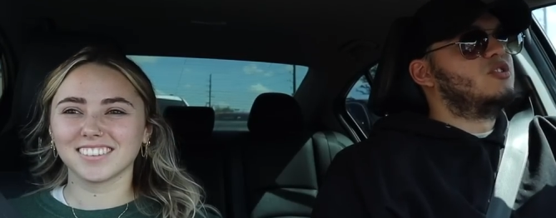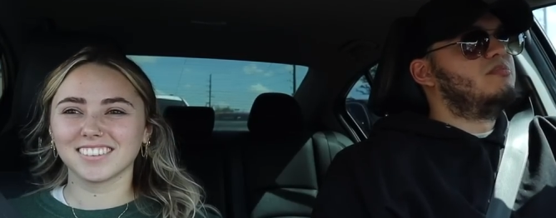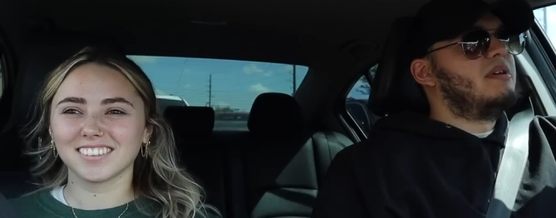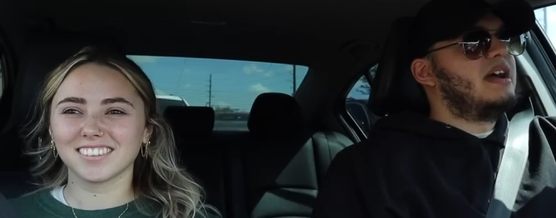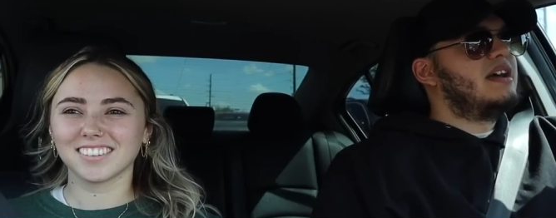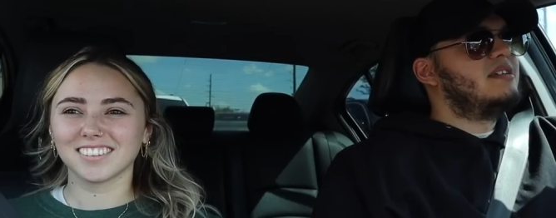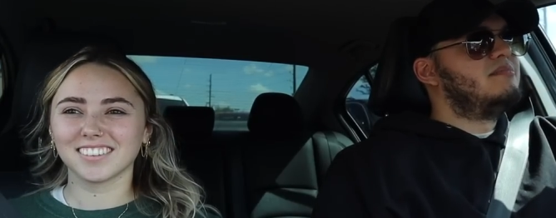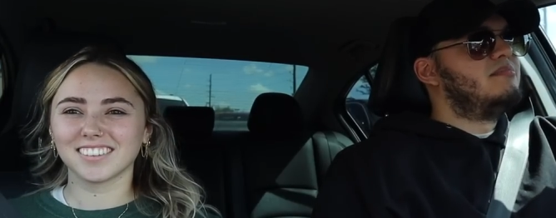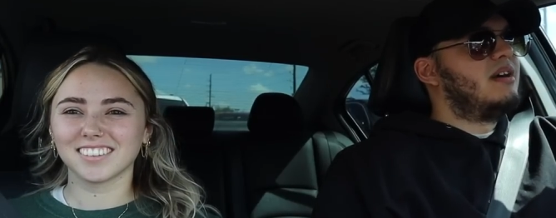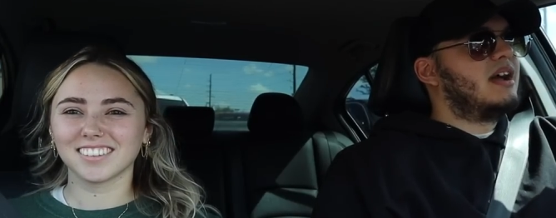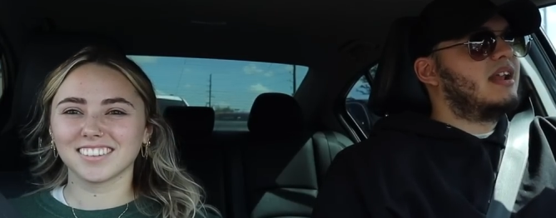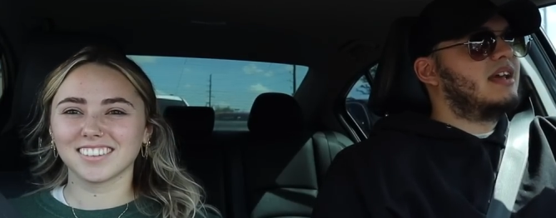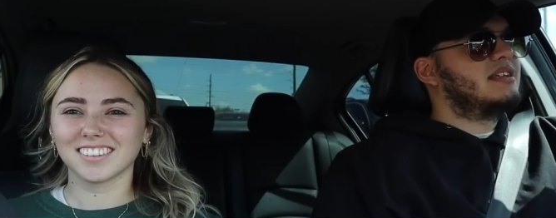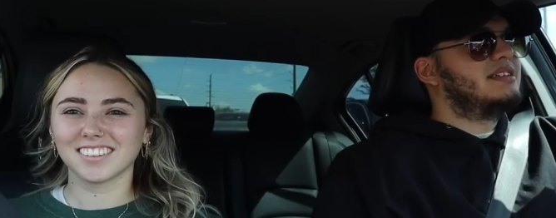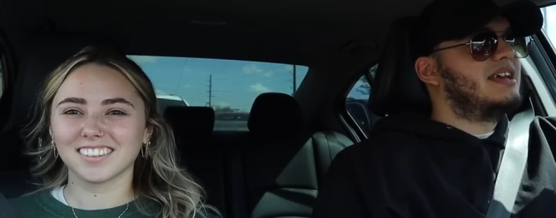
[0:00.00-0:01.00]
Speaker 1: to bed
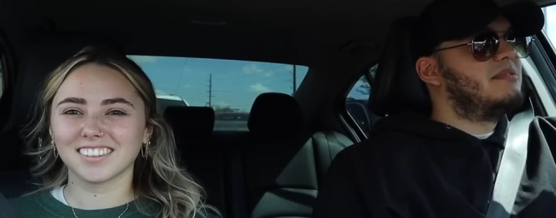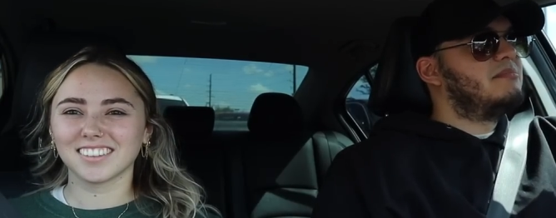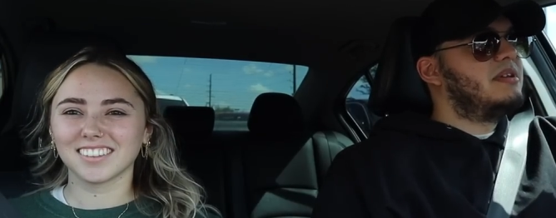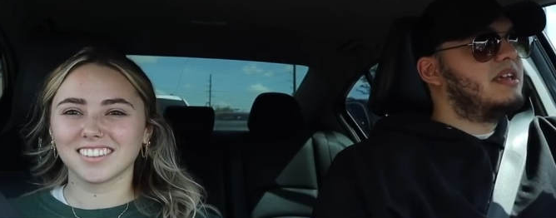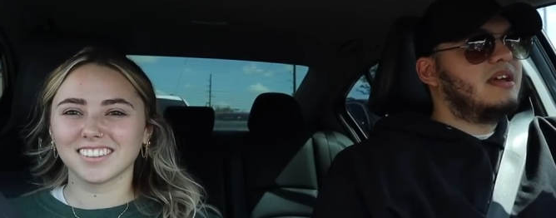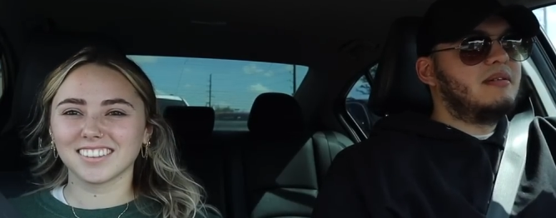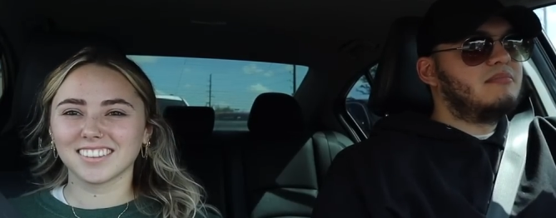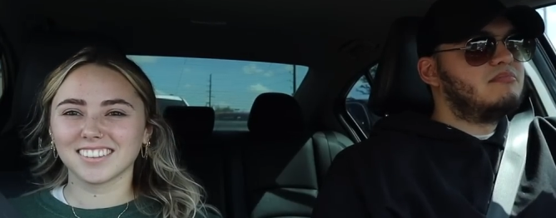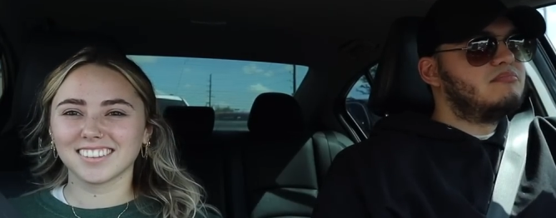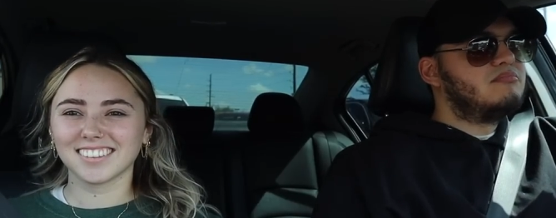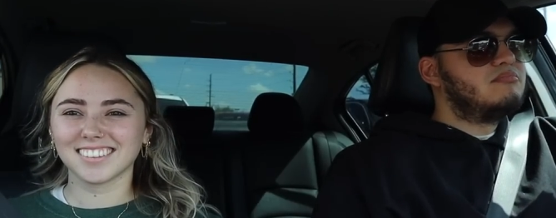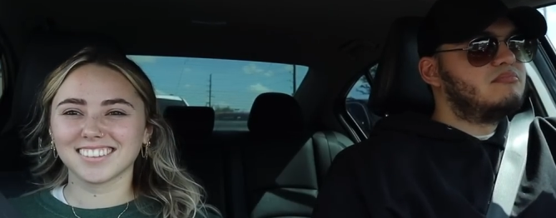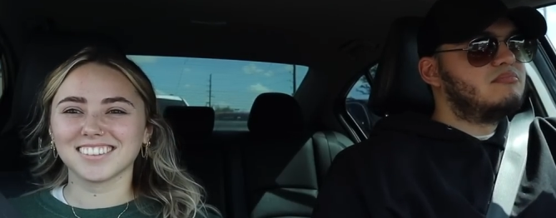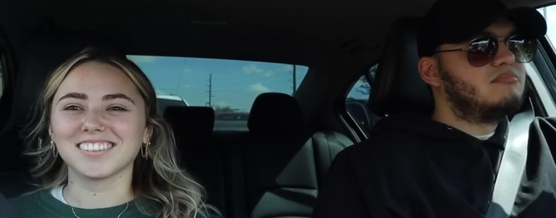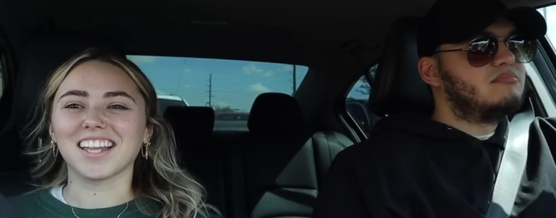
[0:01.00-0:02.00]
by like 10 p.m.
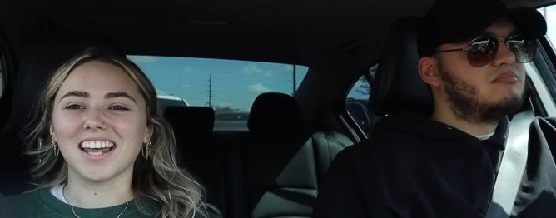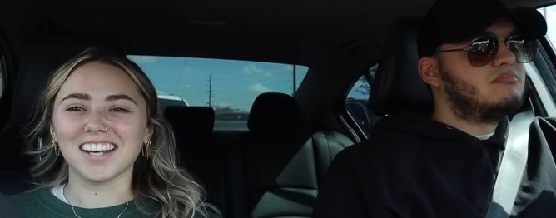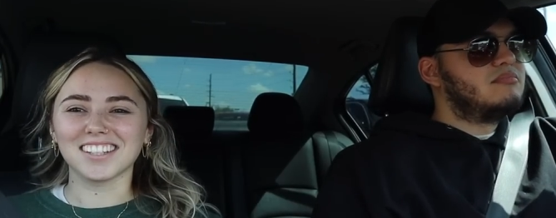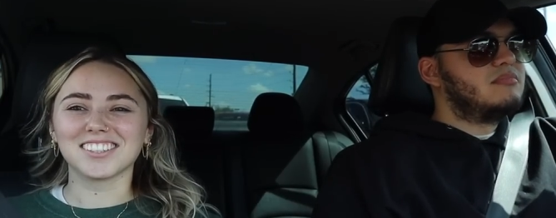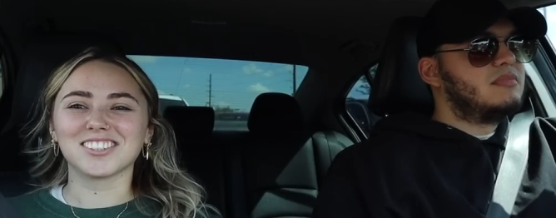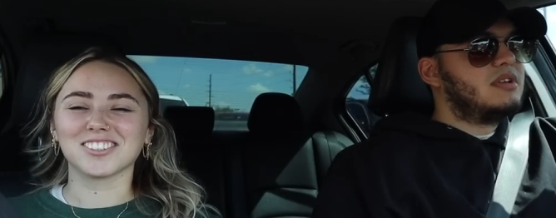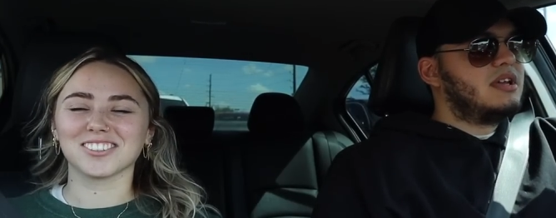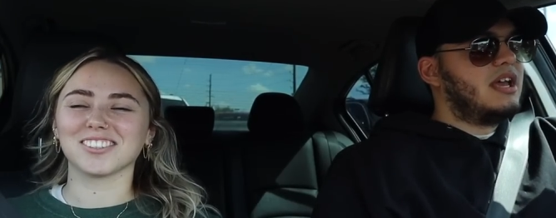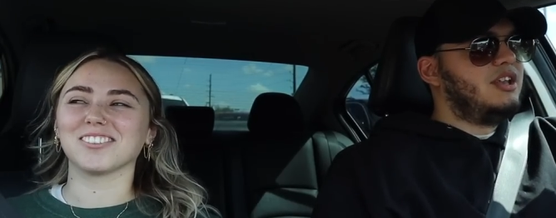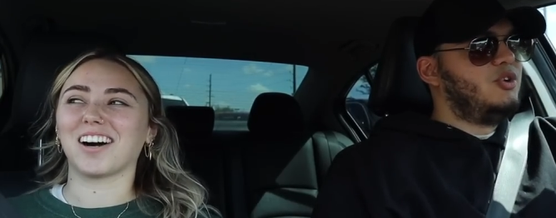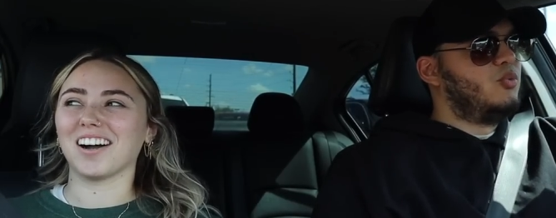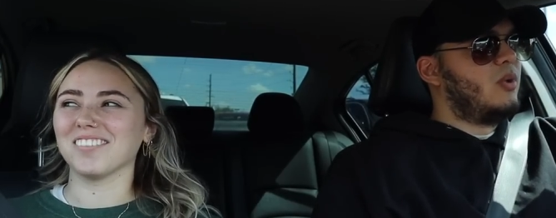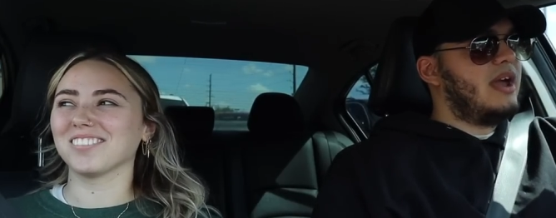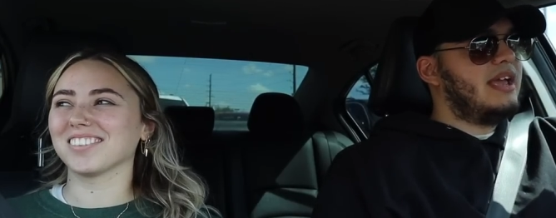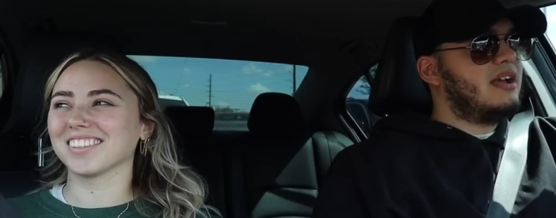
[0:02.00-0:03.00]
Speaker 2: That is true. You
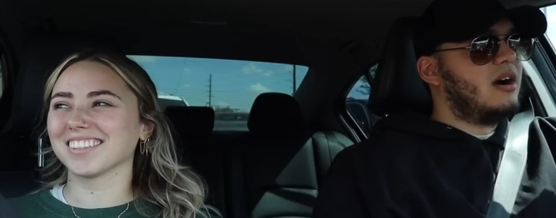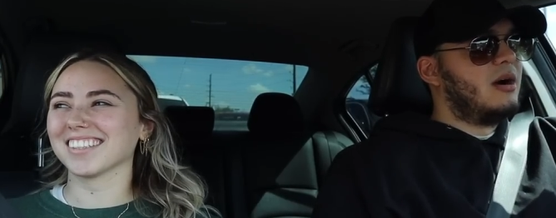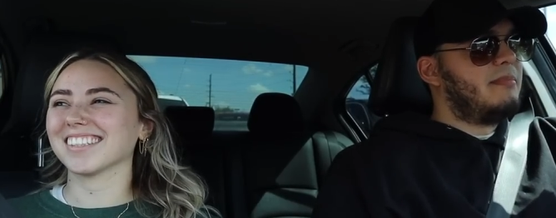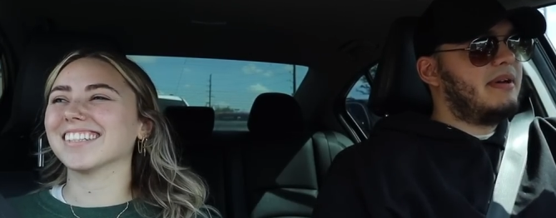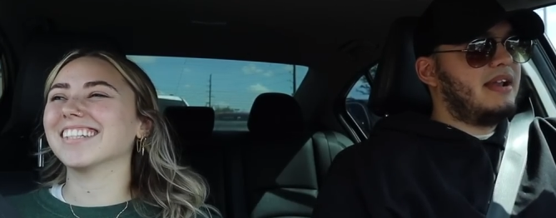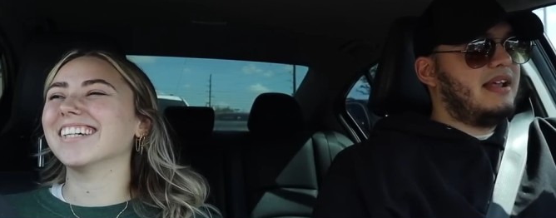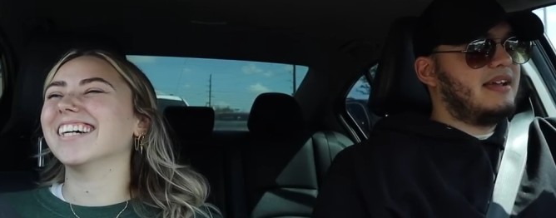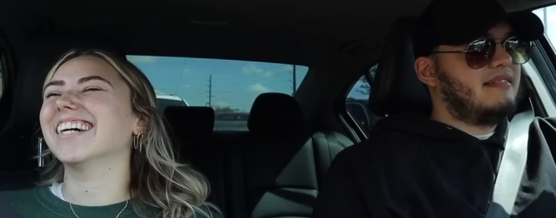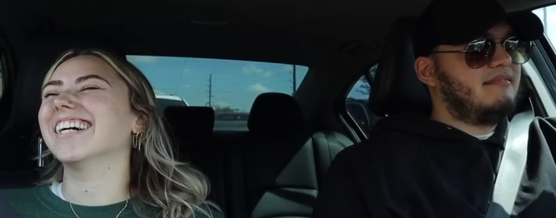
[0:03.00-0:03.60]
I'm... wake
Speaker 1: up at like